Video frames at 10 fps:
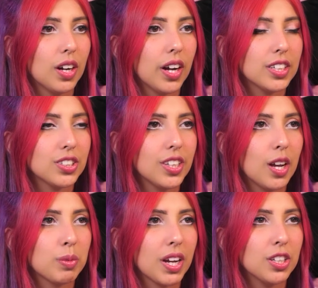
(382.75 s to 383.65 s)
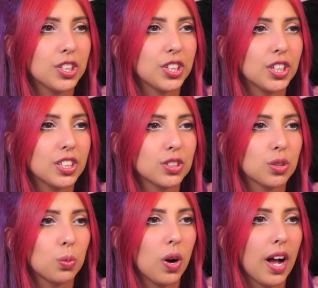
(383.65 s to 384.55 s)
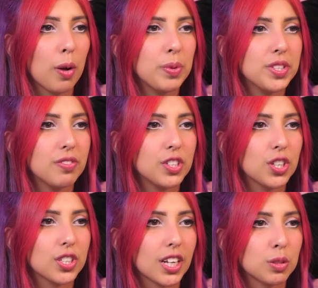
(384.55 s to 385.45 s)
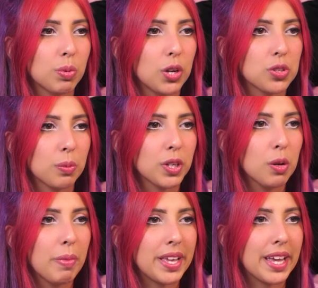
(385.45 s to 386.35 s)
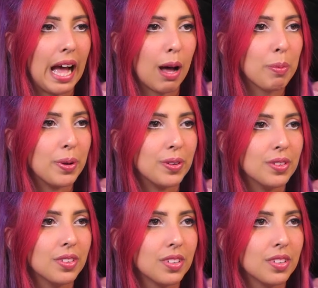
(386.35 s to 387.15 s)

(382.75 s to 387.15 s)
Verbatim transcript: Actually, I'm kind of curious to what happens if it does explode, so I'm going to make it happen.